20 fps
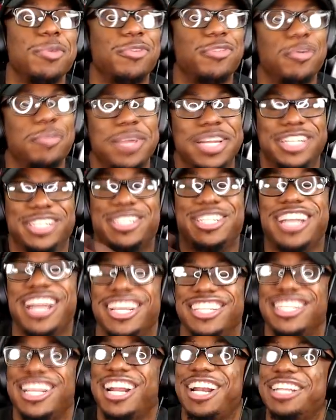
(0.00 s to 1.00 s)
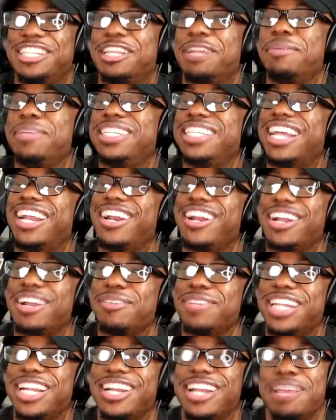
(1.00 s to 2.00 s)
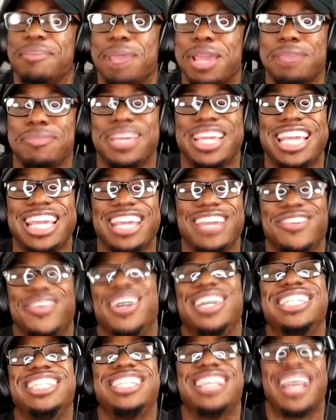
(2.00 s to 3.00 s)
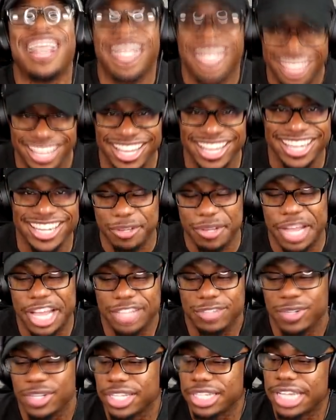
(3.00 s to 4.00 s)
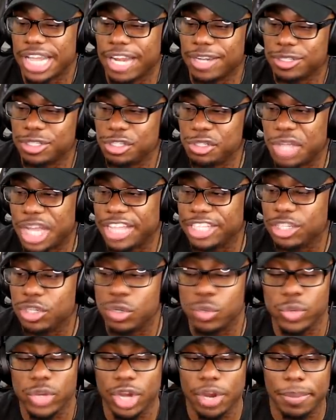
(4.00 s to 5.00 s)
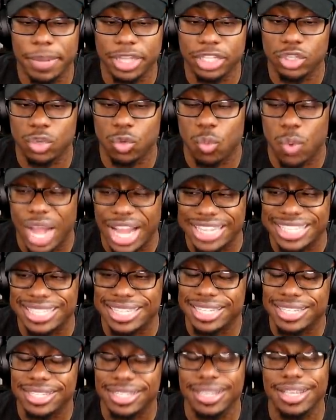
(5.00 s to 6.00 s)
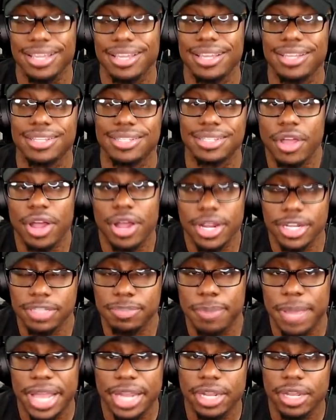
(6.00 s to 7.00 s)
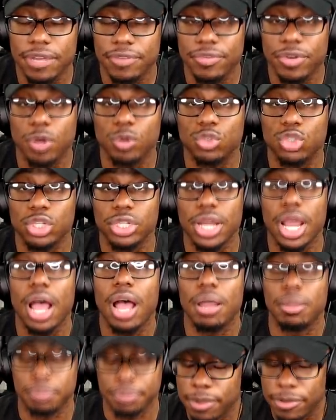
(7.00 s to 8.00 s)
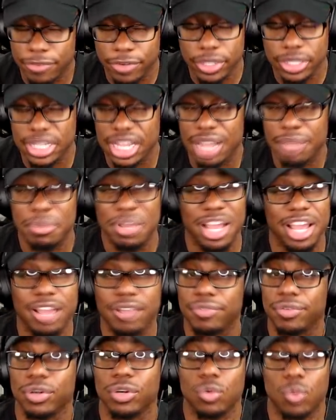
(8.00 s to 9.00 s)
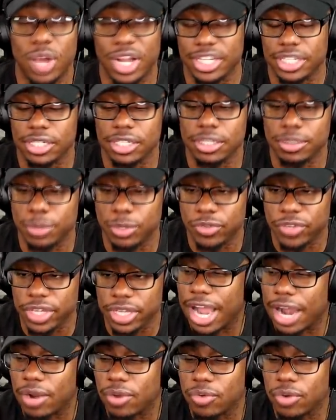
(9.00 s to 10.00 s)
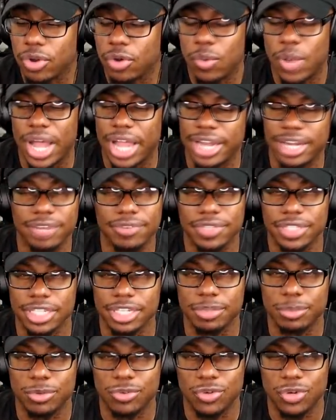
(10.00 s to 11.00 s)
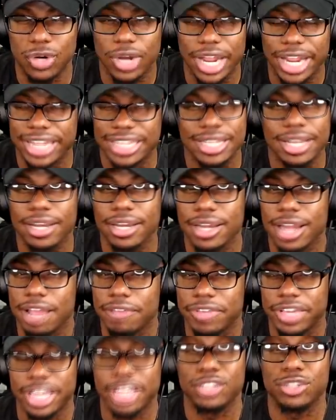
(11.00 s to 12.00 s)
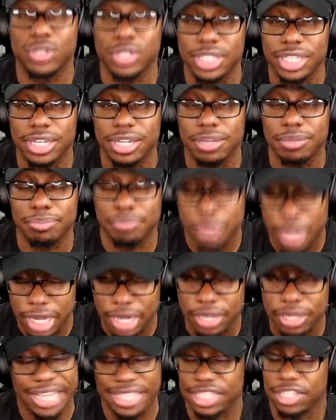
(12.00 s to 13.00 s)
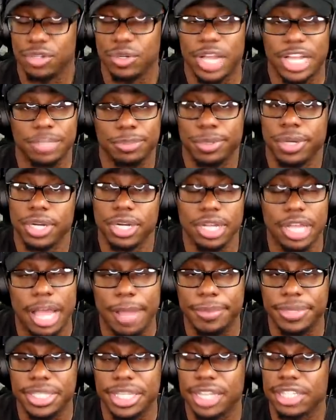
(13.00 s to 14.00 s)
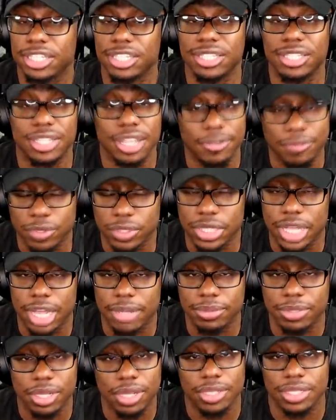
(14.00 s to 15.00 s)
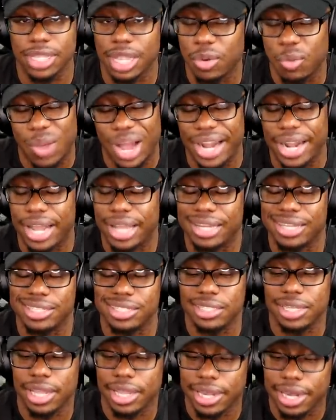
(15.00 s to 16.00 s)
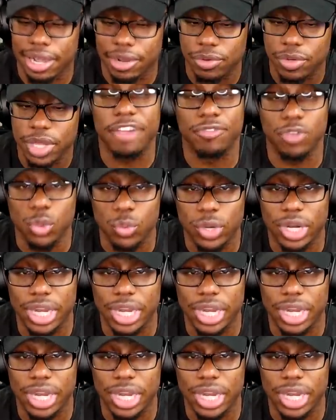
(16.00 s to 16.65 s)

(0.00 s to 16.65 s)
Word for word: beautiful bingers and that's Saturday, Saturday, Saturday, Saturday, Day, baby. What's good? You guys read the title, so you guys know we are about to watch. This is The Hunchback of Notre Dame. It's my first time ever watching this movie. I don't know why I've never seen it before. I guess I didn't have an interest in it, but I seen you guys put it in the comment section several times, so I was like, why not? Let's check it out. If you